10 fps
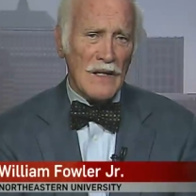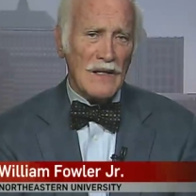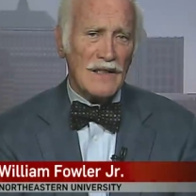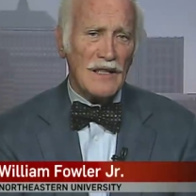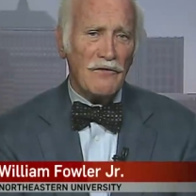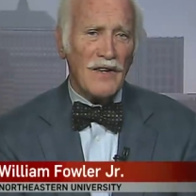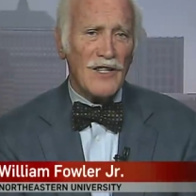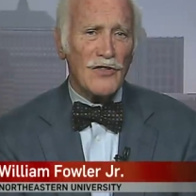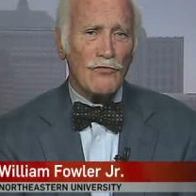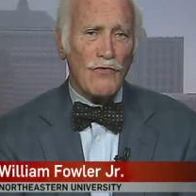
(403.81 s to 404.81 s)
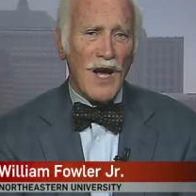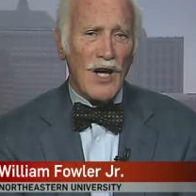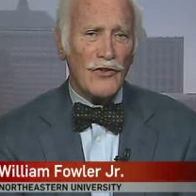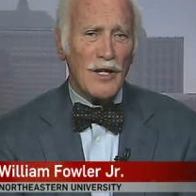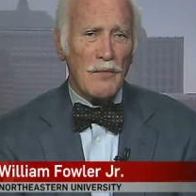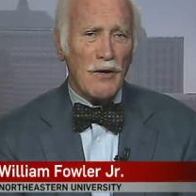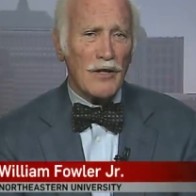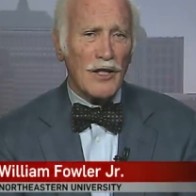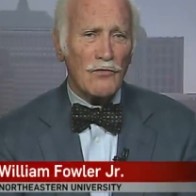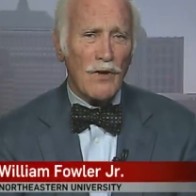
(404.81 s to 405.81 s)
that the events around the
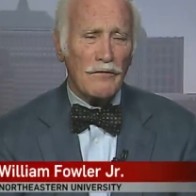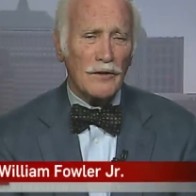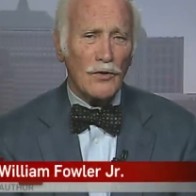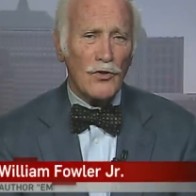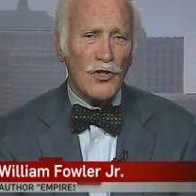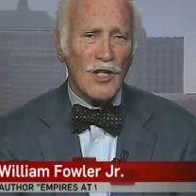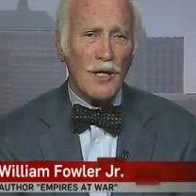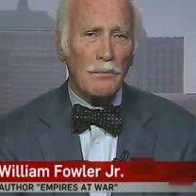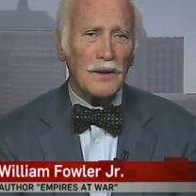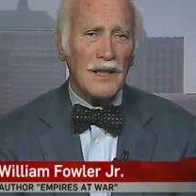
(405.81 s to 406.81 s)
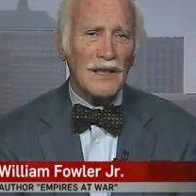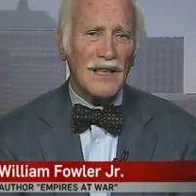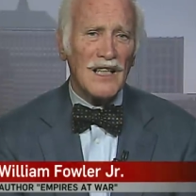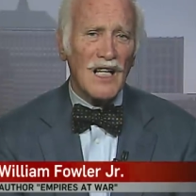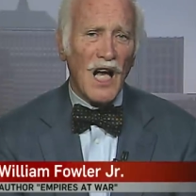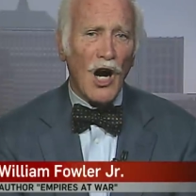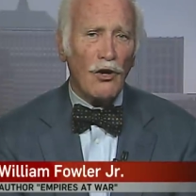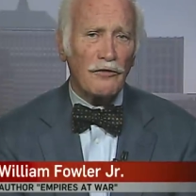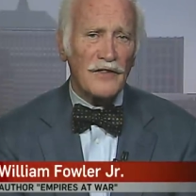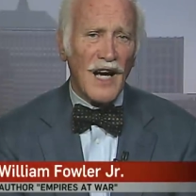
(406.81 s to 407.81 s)
American Revolution completely
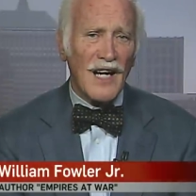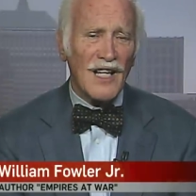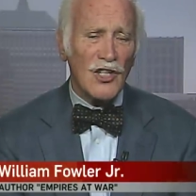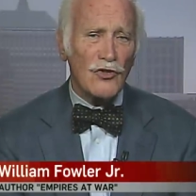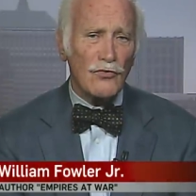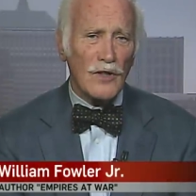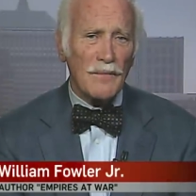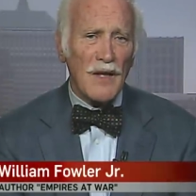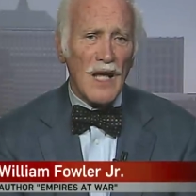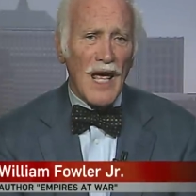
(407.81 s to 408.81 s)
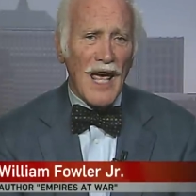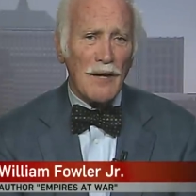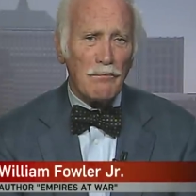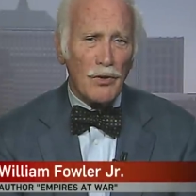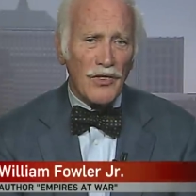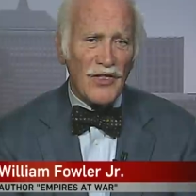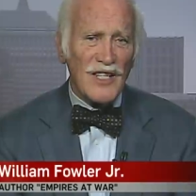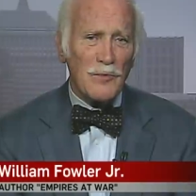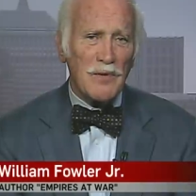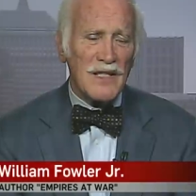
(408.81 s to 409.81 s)
engulfed our history and put
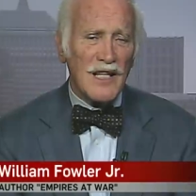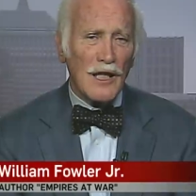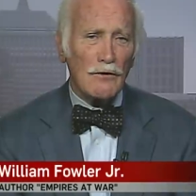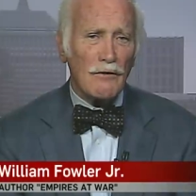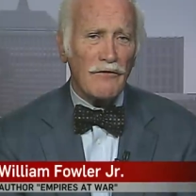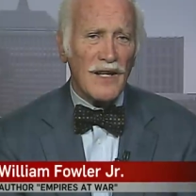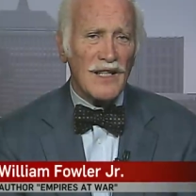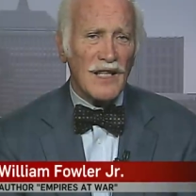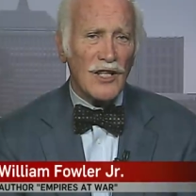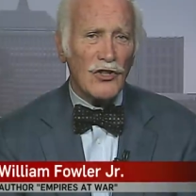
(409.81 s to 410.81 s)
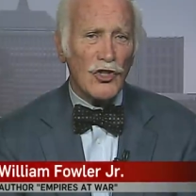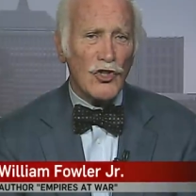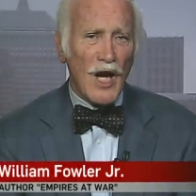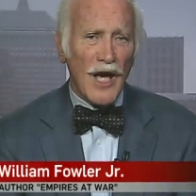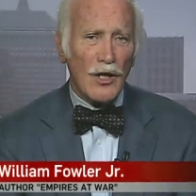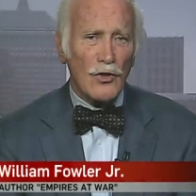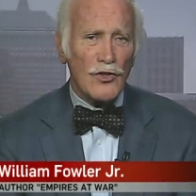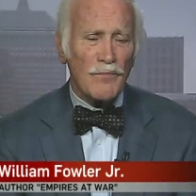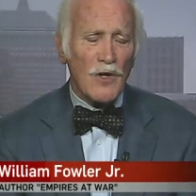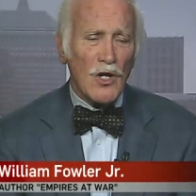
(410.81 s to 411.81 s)
this particular event in the shadows.